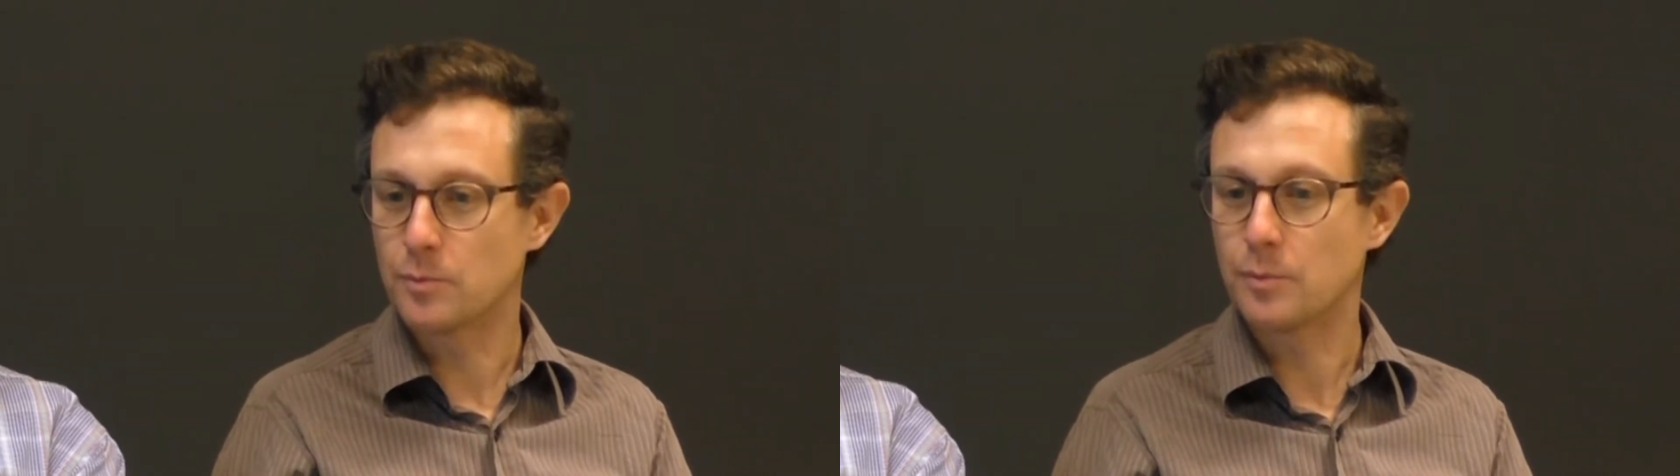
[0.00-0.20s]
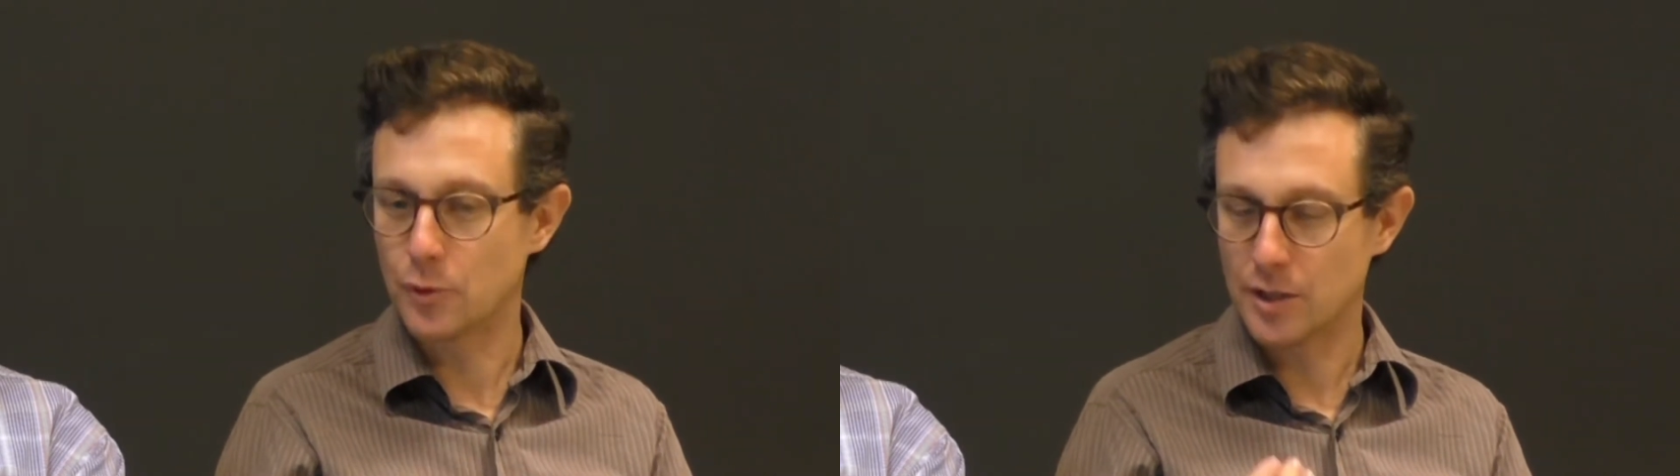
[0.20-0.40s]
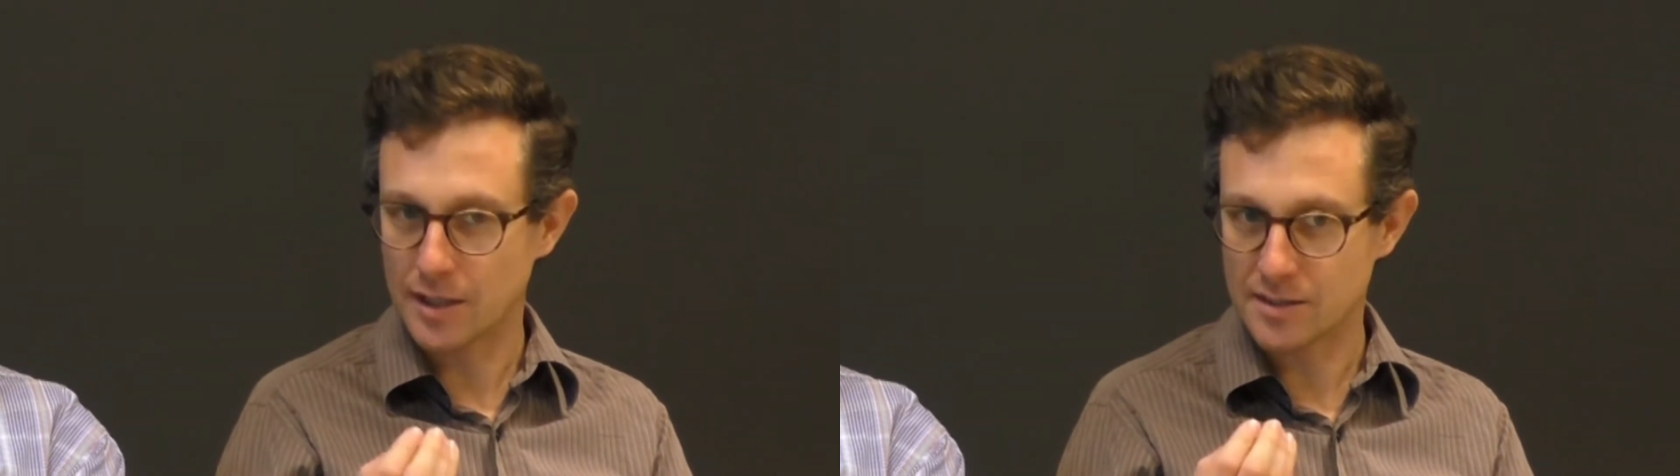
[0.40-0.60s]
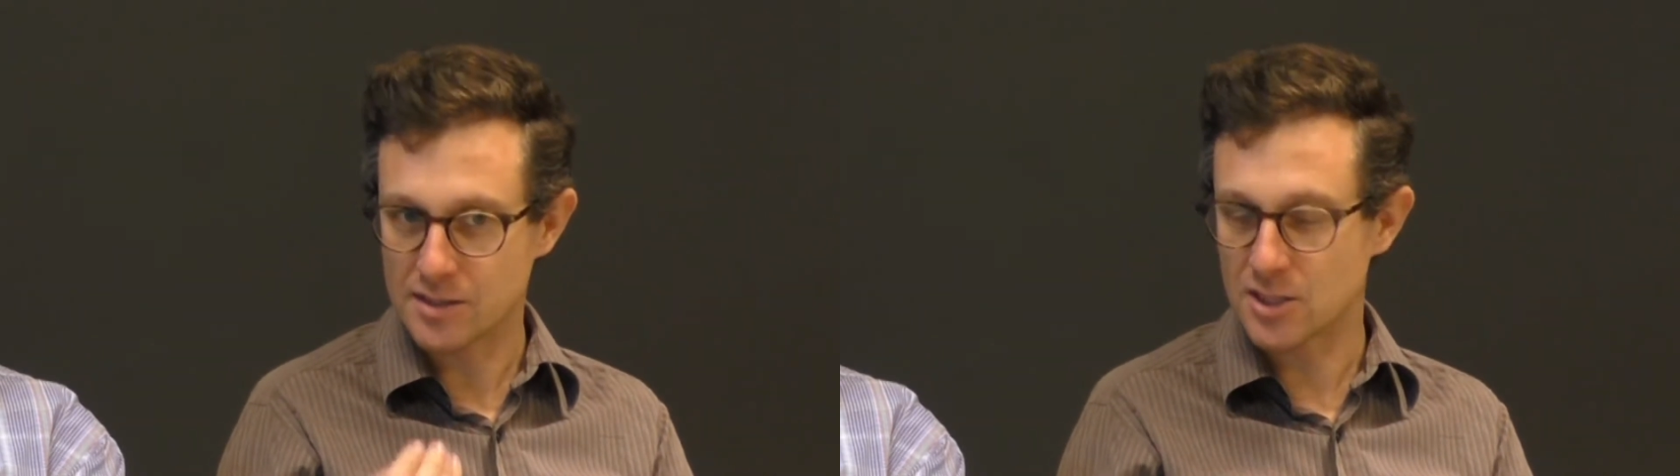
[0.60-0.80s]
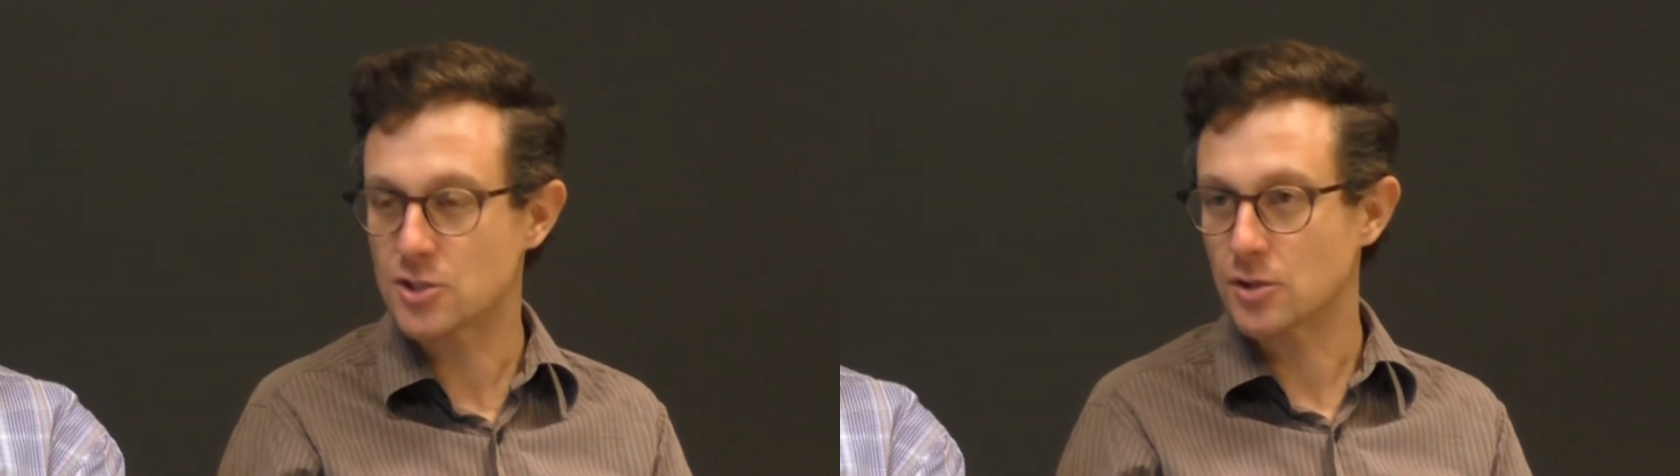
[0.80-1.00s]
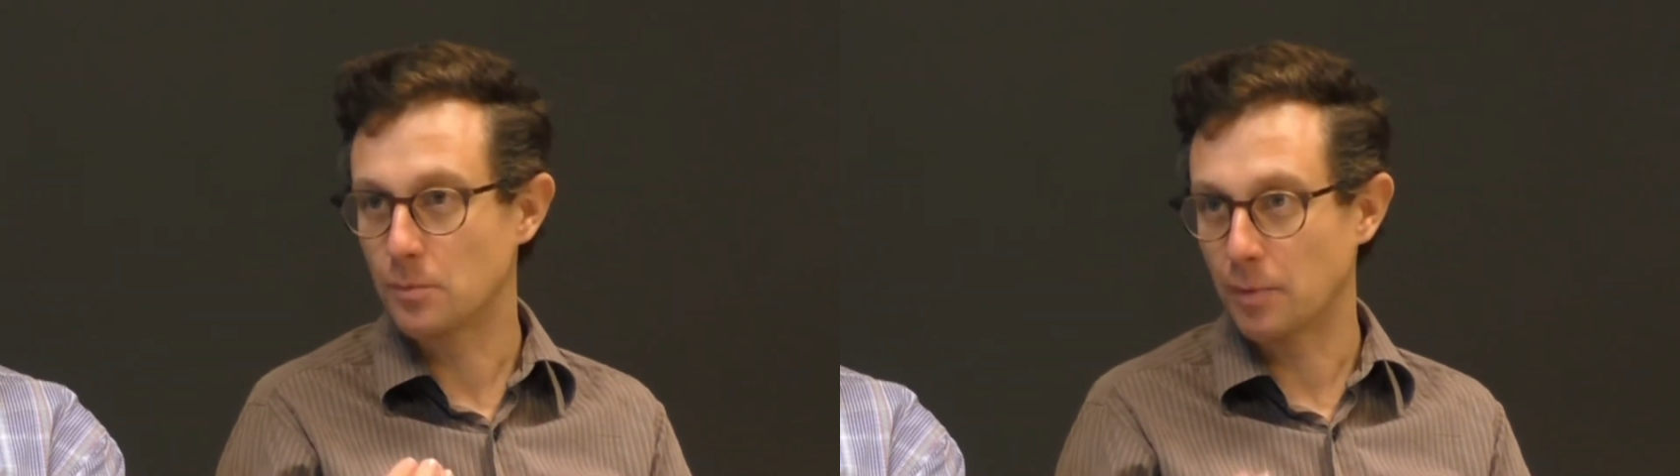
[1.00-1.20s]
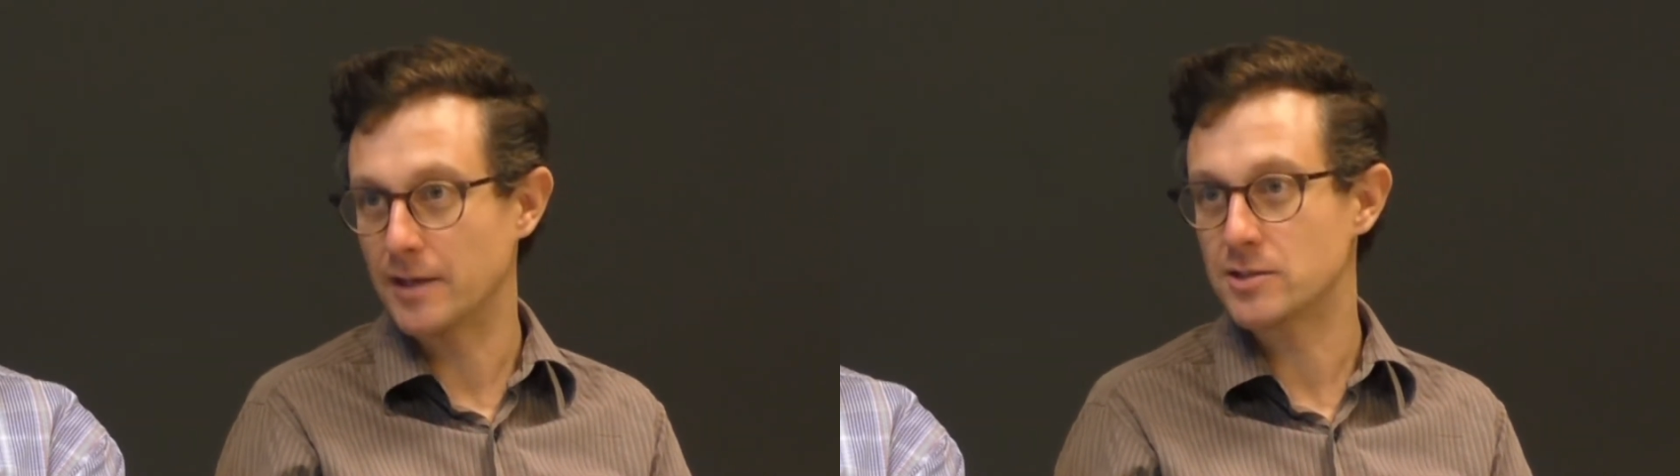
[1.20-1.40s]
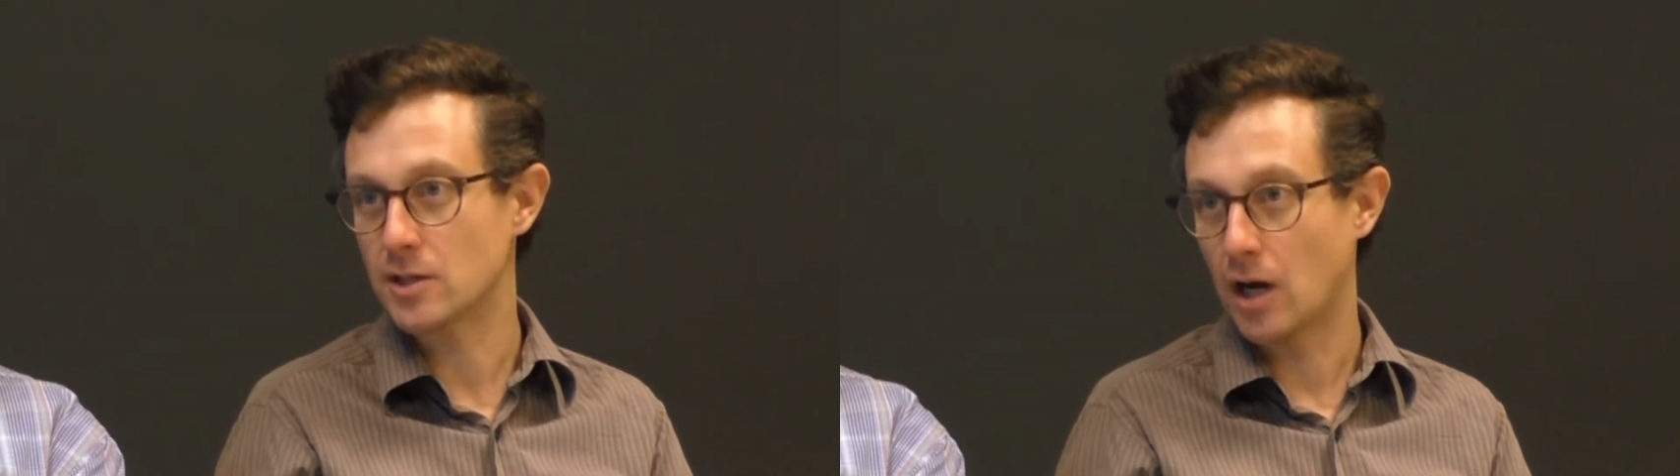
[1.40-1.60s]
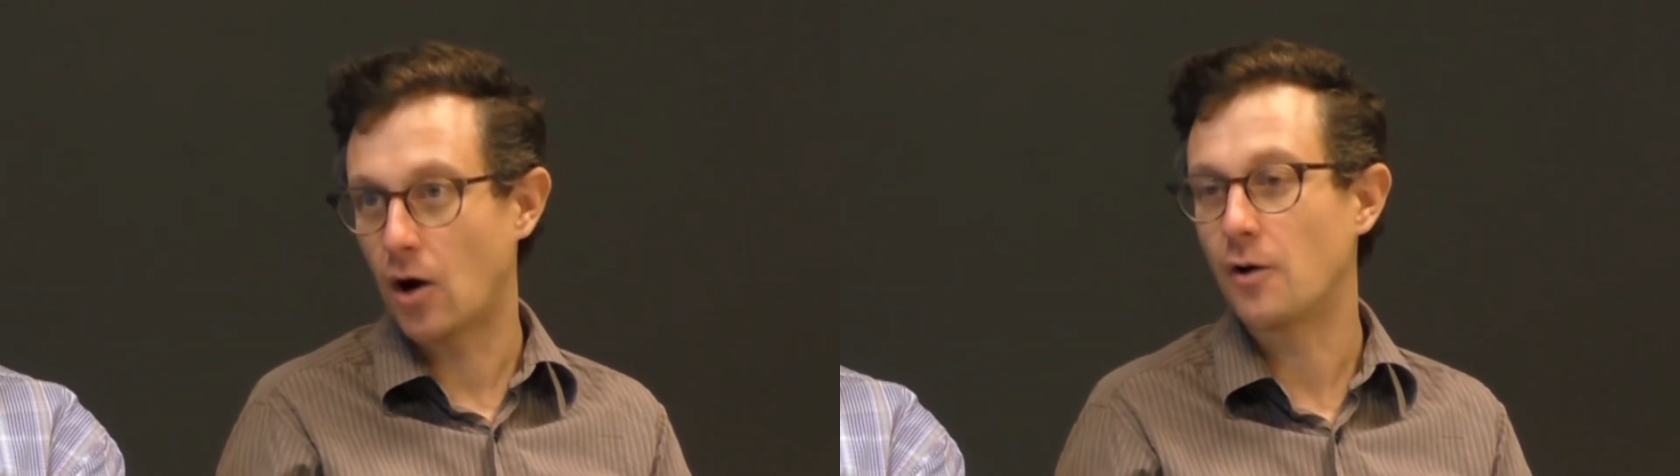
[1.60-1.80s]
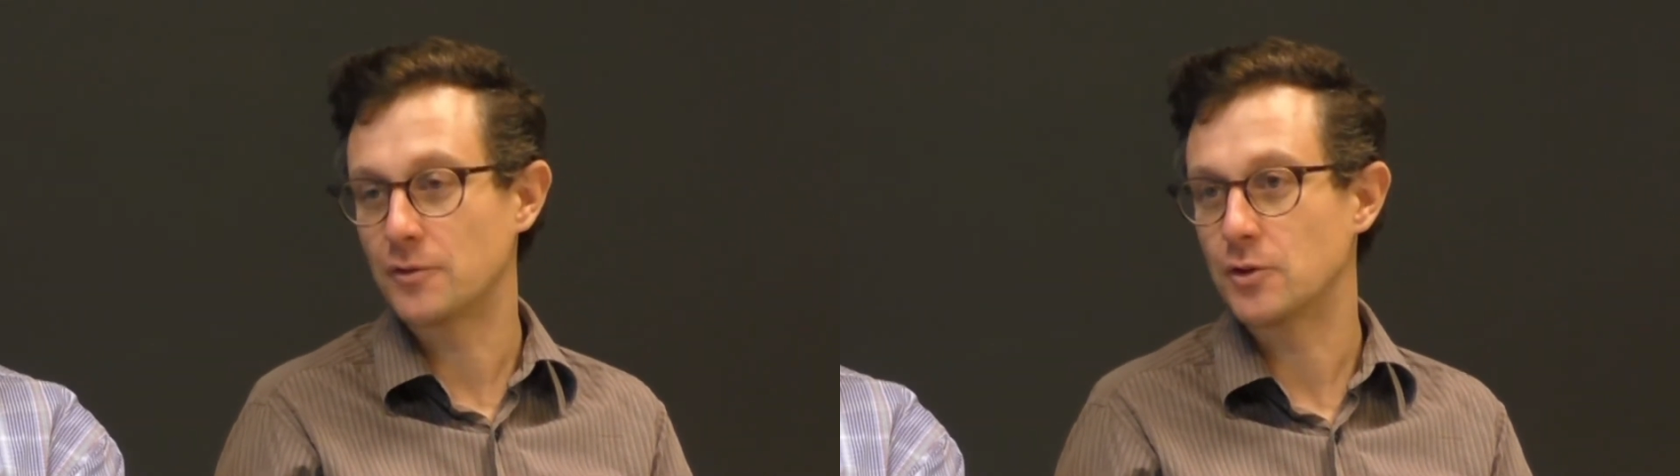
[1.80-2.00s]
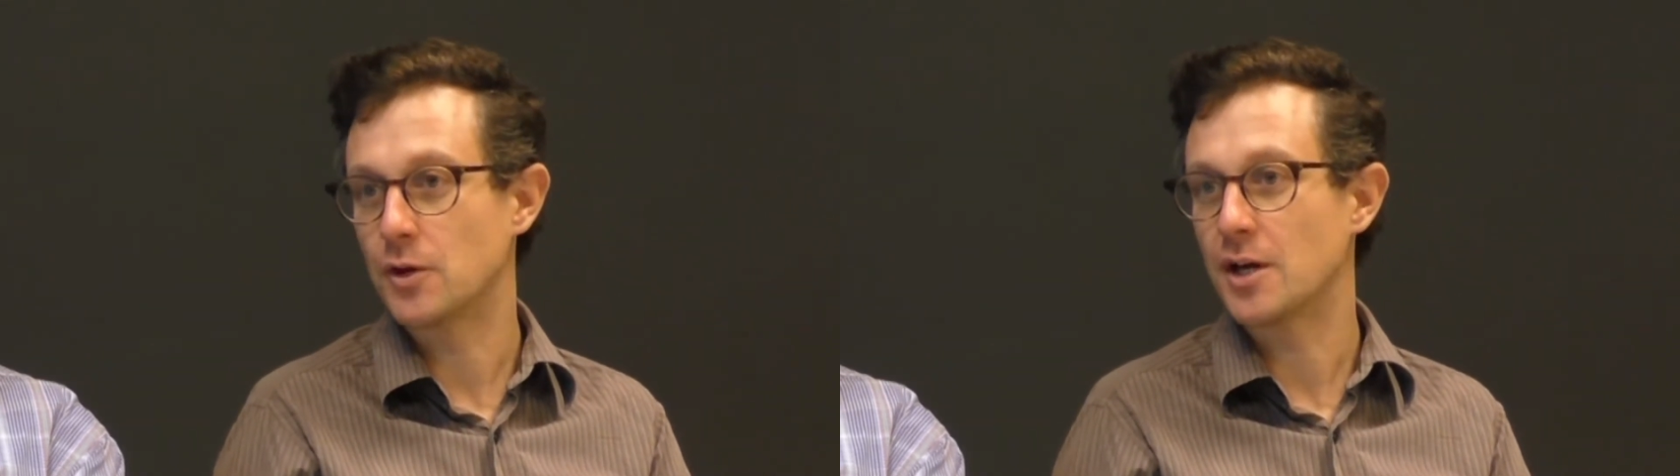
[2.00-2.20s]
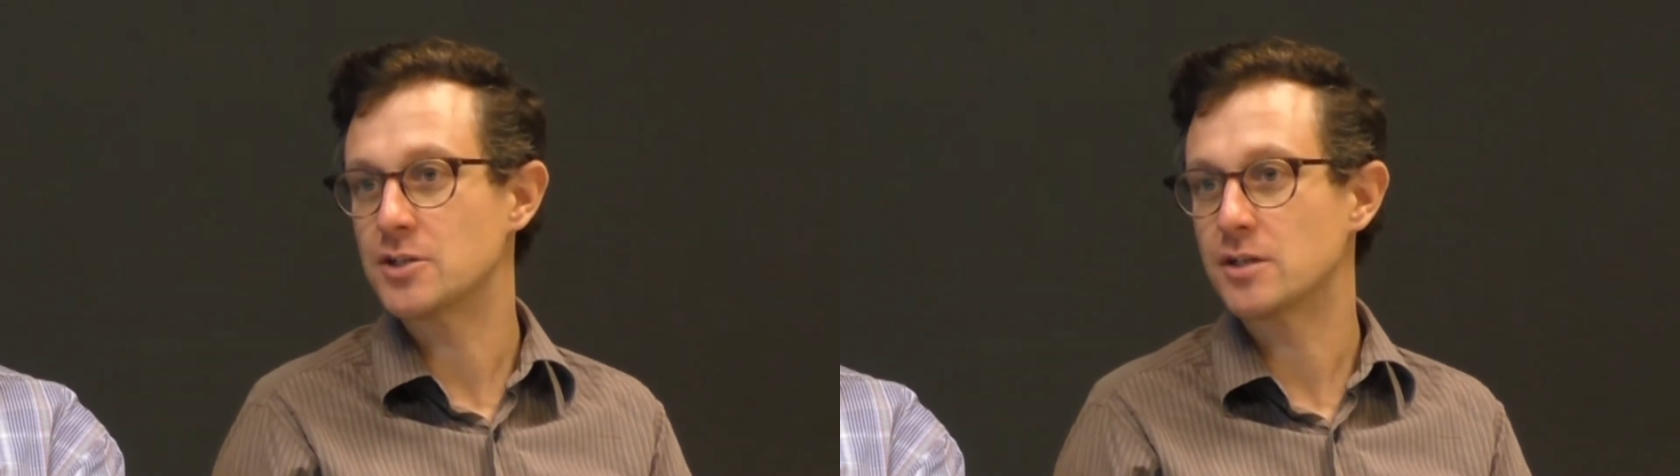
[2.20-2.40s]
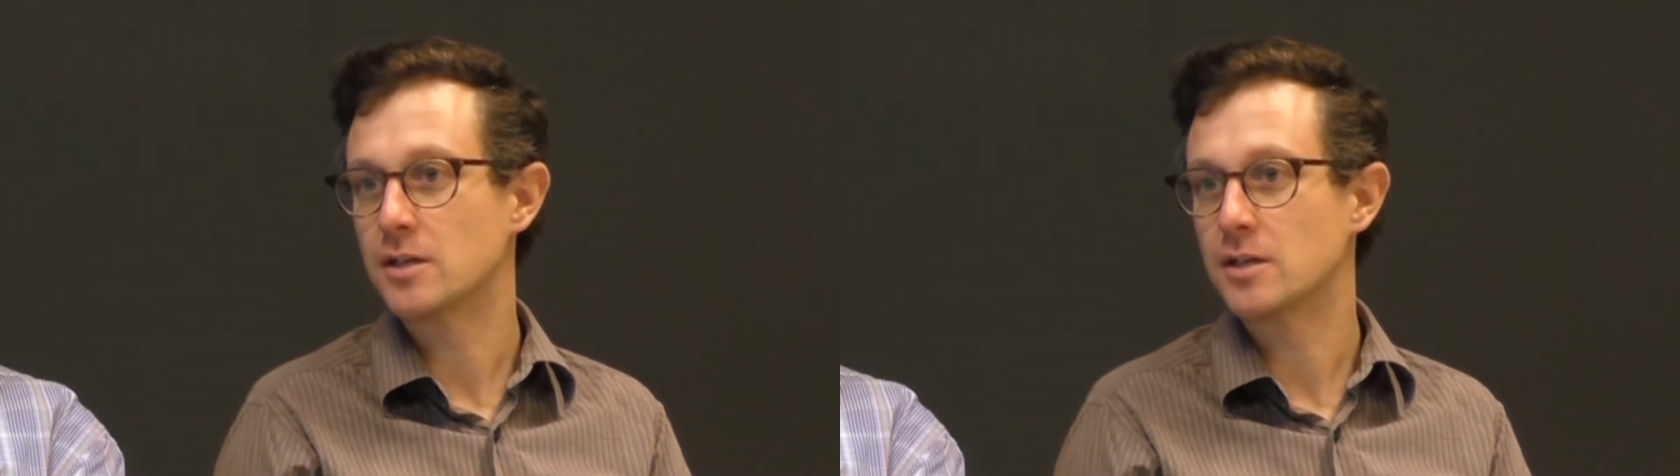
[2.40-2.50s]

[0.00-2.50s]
putting at the central place of education,